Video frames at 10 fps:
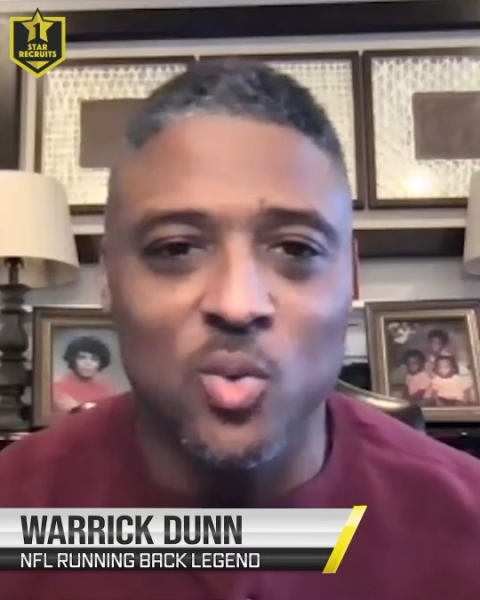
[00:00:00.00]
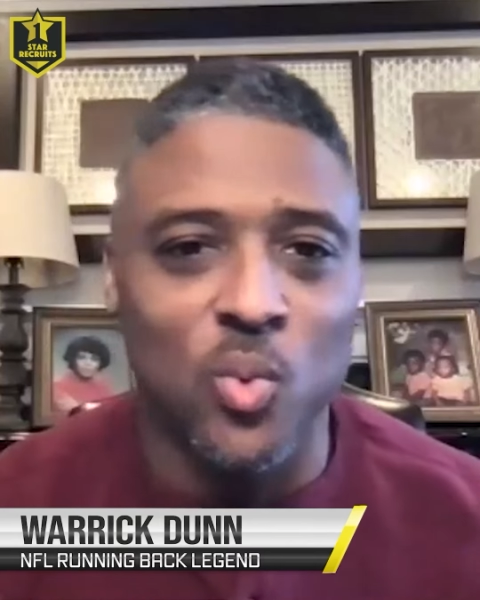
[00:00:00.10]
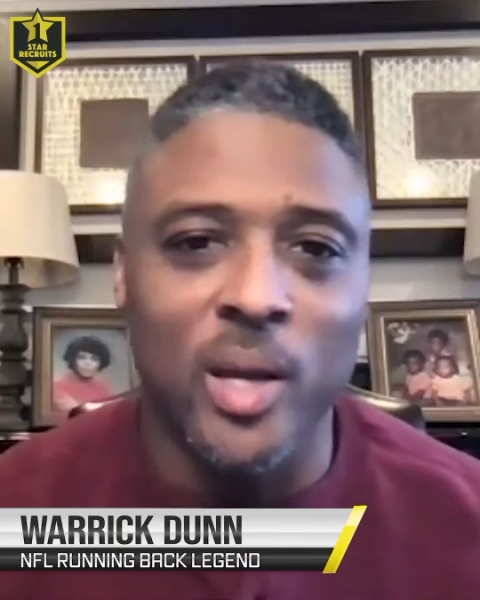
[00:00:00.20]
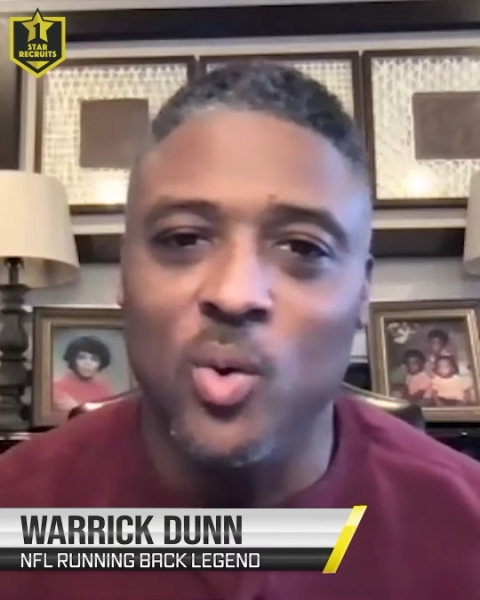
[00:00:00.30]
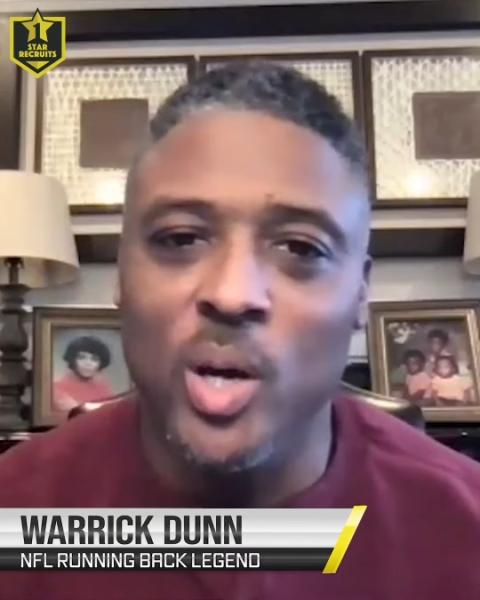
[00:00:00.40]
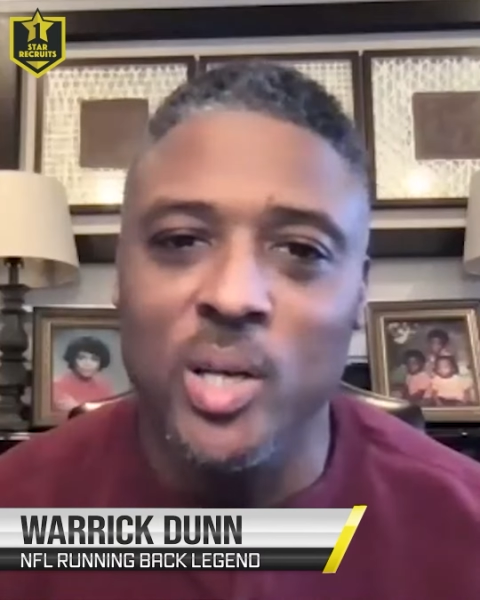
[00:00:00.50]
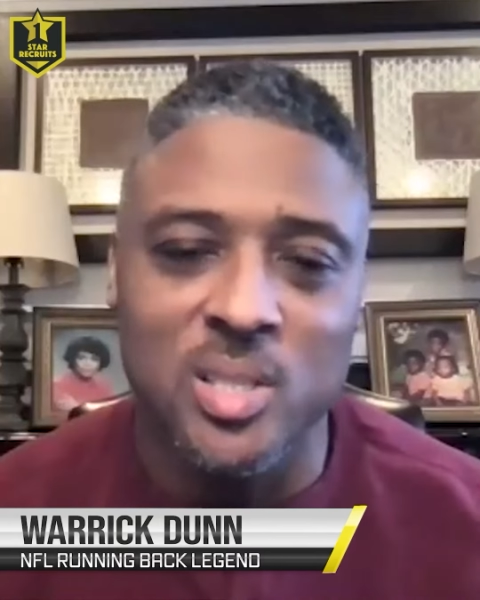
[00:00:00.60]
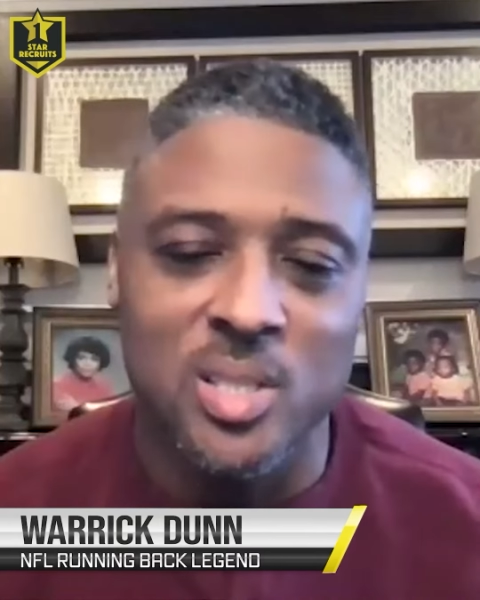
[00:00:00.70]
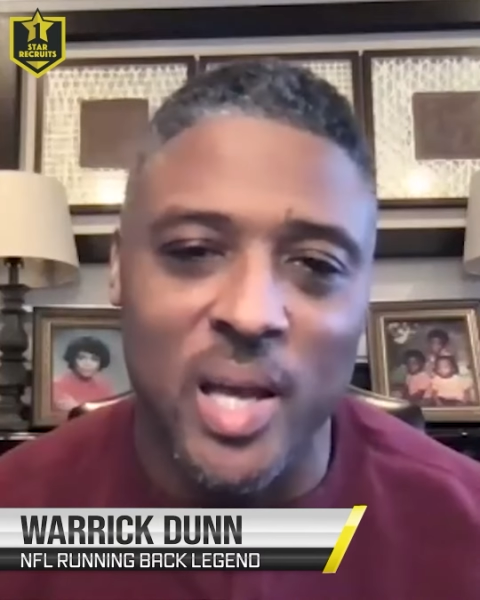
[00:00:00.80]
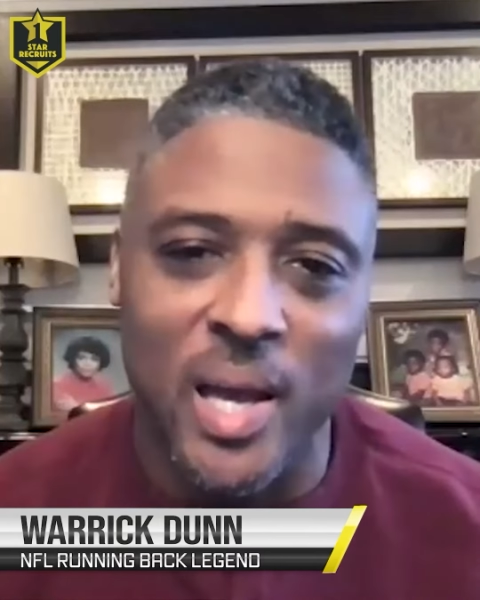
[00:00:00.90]
the right
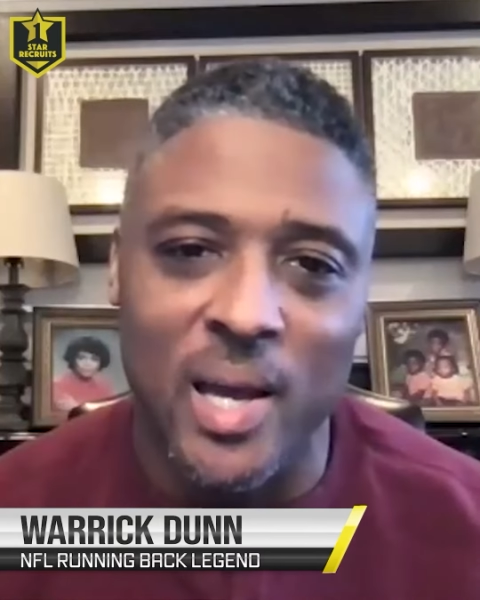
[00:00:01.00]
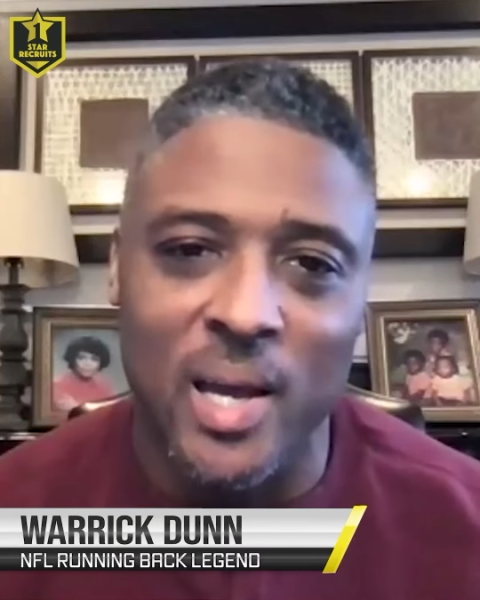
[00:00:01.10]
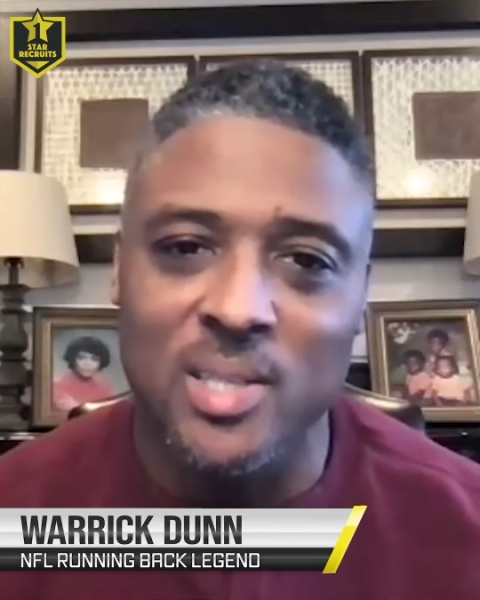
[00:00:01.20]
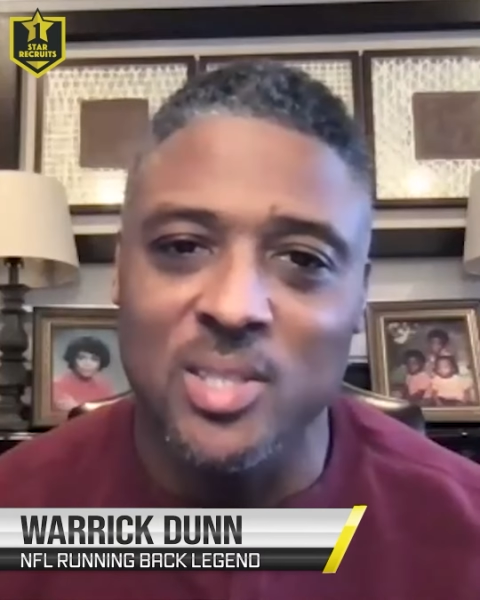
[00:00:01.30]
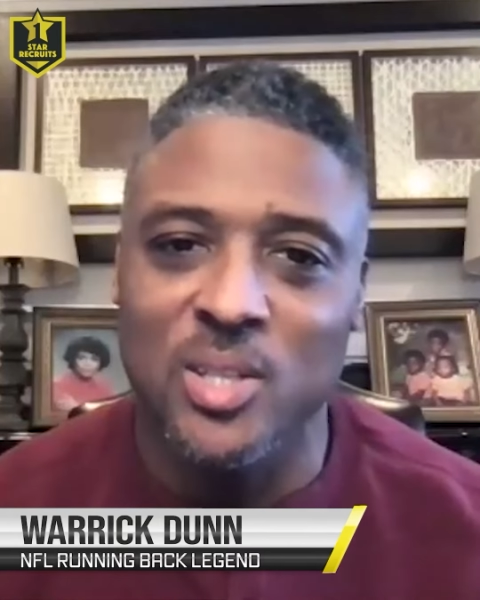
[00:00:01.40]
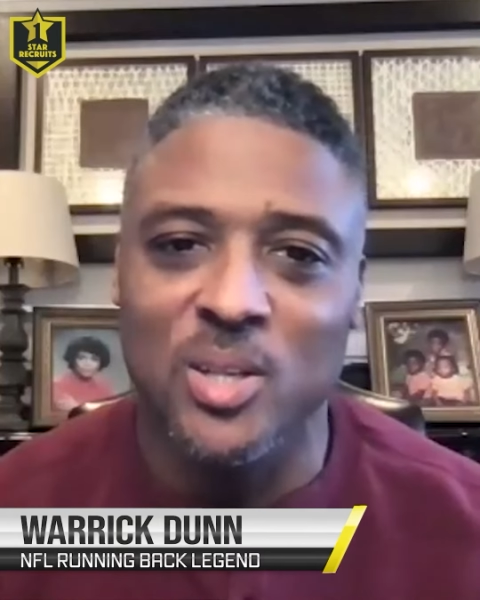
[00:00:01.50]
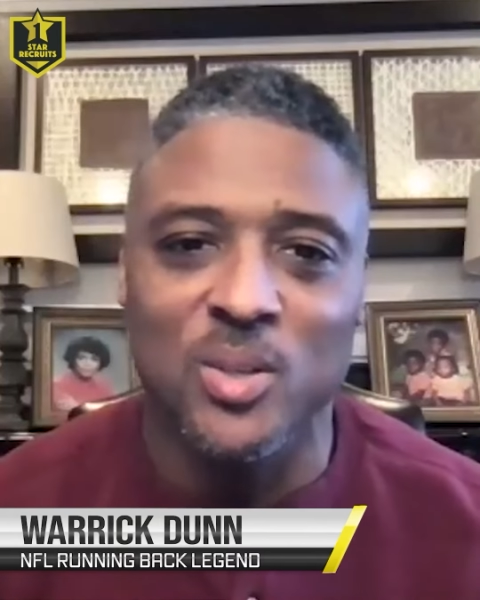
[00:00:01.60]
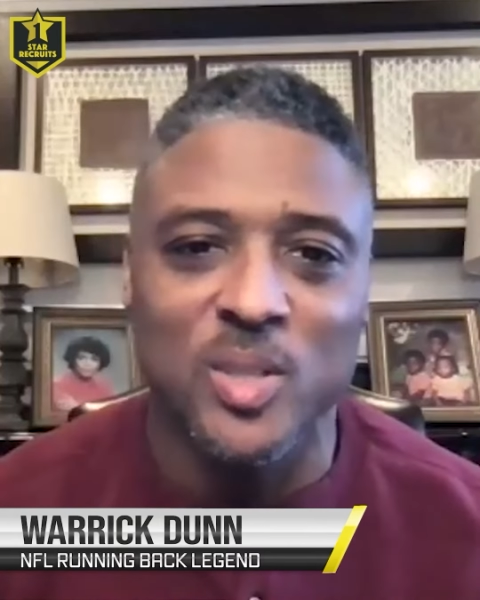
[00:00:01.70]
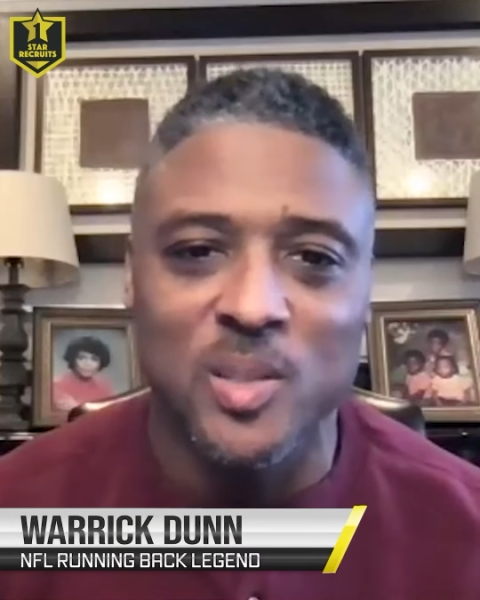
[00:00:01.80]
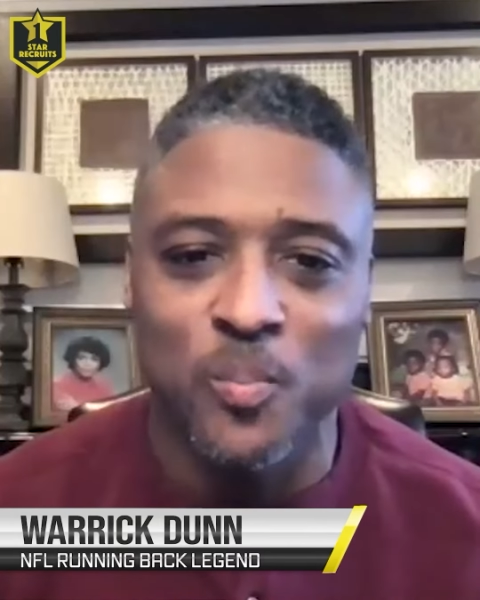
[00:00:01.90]
questions to ask, you know,